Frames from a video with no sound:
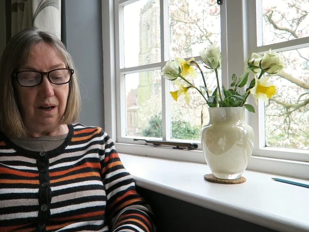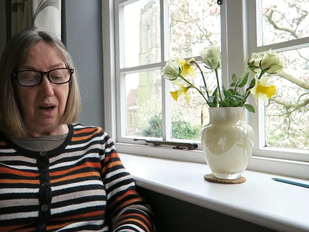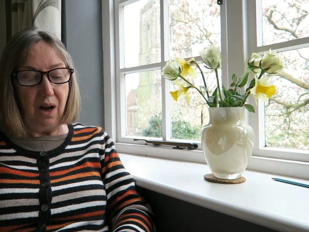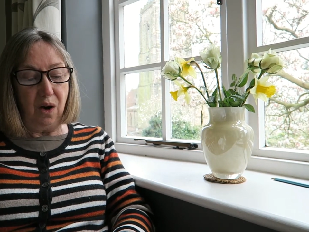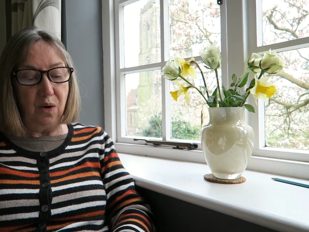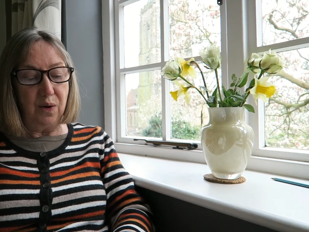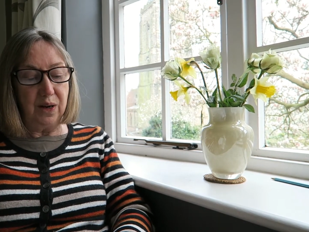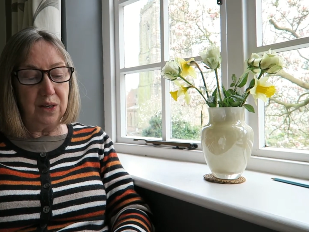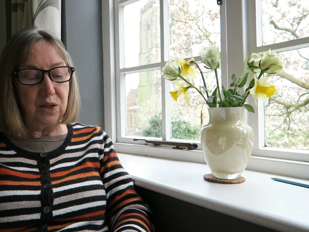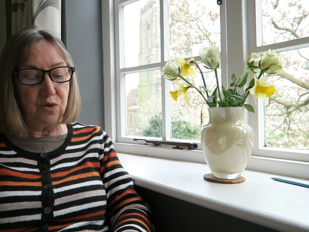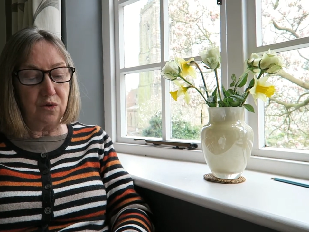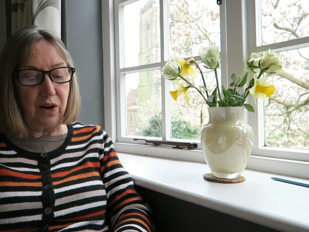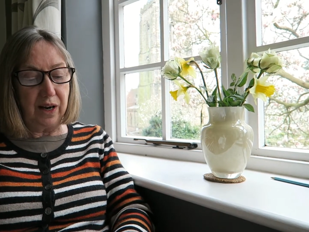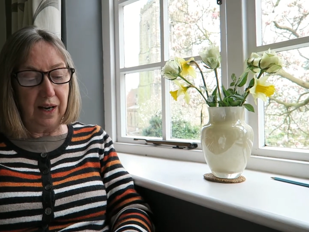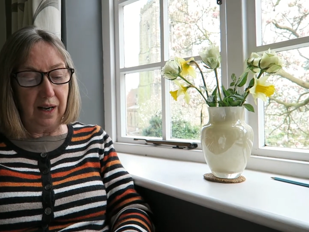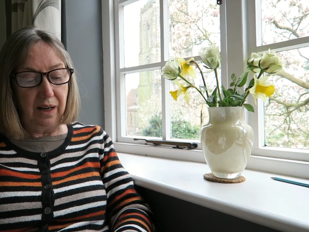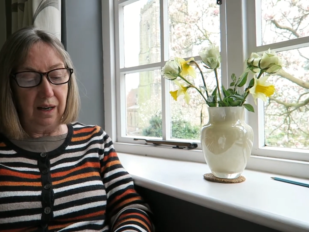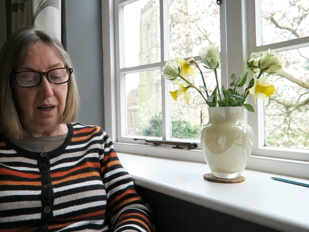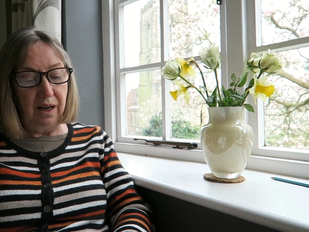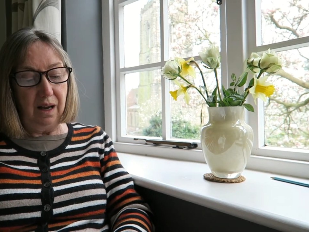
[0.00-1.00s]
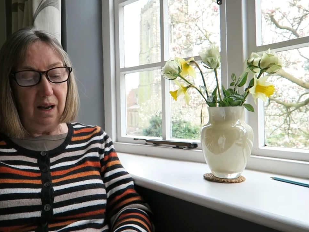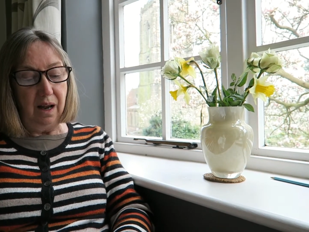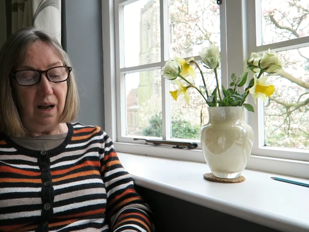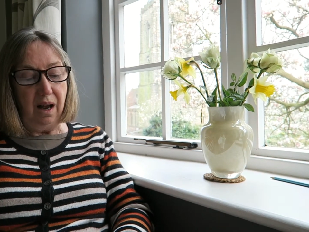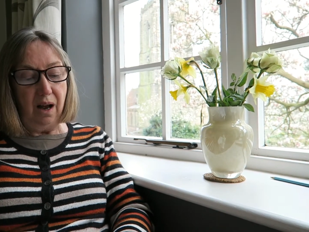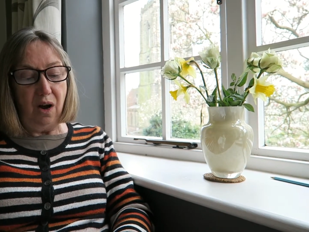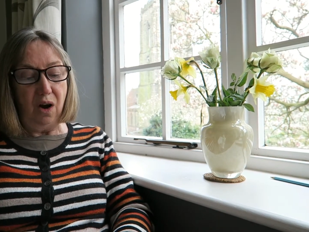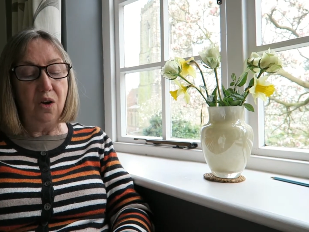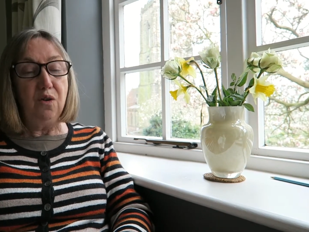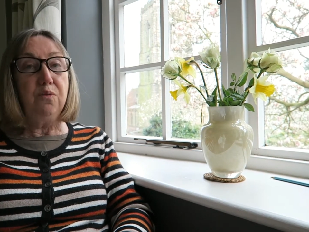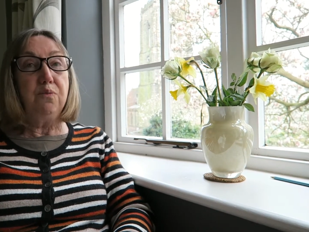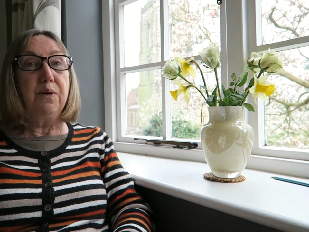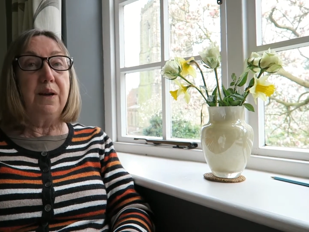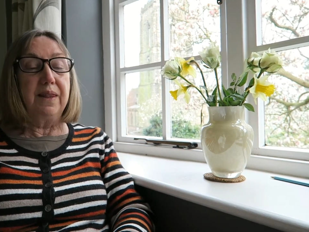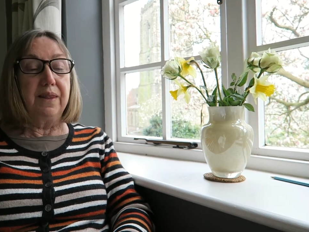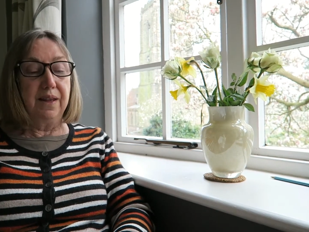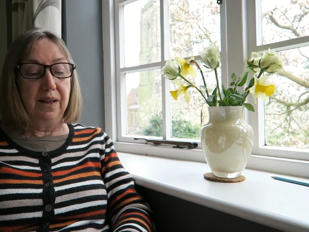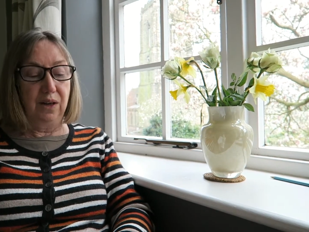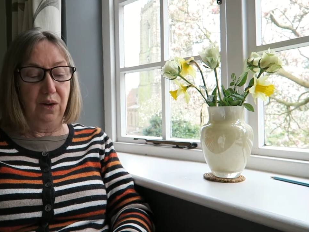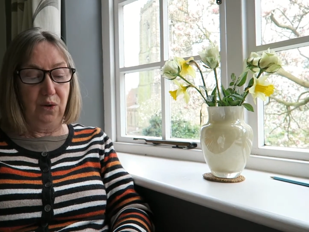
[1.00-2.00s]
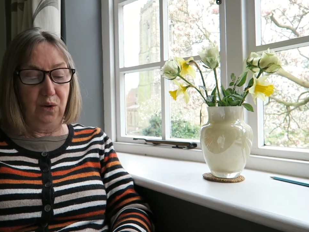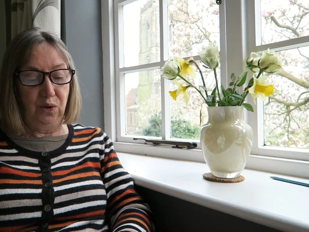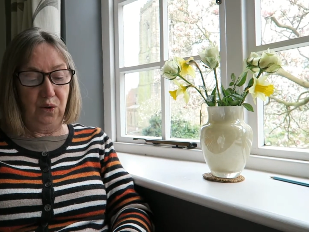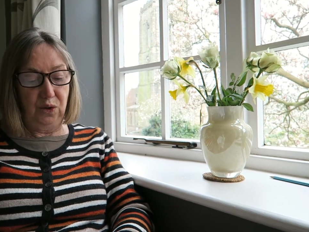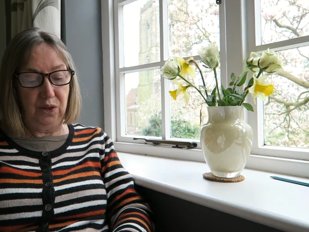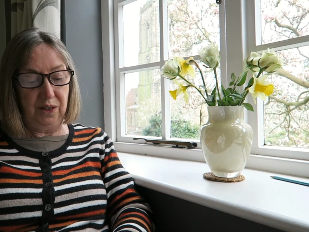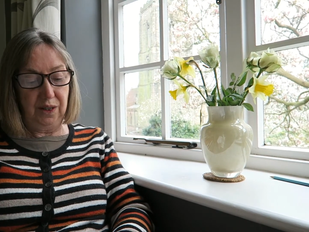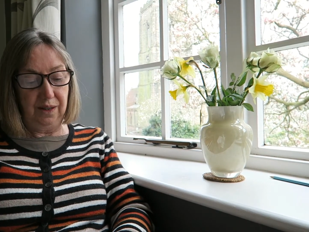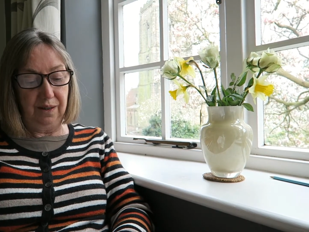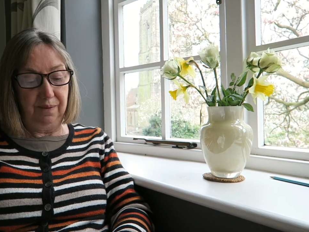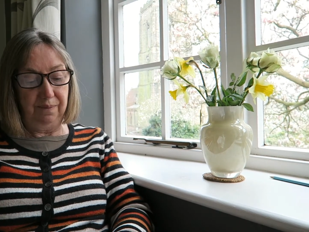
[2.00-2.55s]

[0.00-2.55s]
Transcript: O Israel, hope in the Lord.